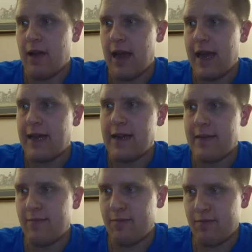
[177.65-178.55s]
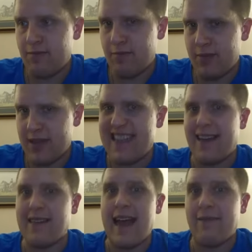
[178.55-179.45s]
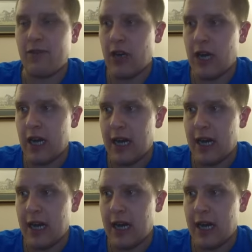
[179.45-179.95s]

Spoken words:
a South African